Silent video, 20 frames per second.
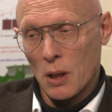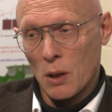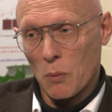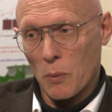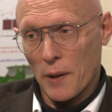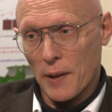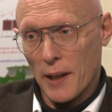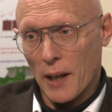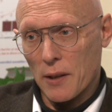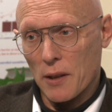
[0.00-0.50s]

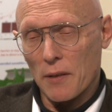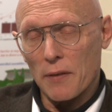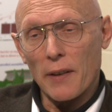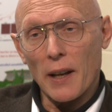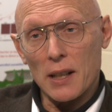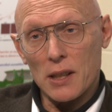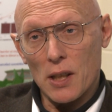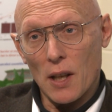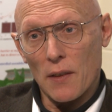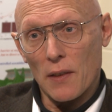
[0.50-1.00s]
without
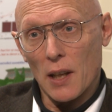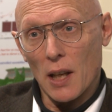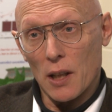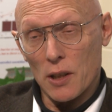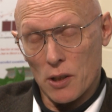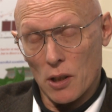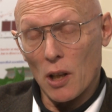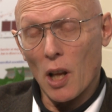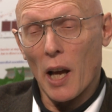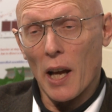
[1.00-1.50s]
affecting the
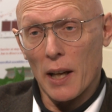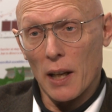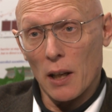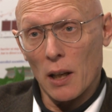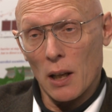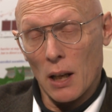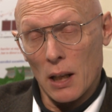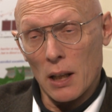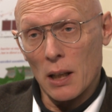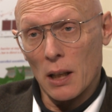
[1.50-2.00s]
underlying
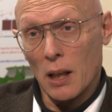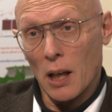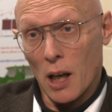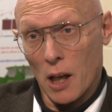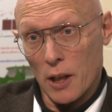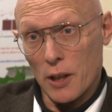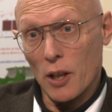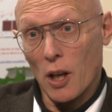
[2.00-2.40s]
uh, art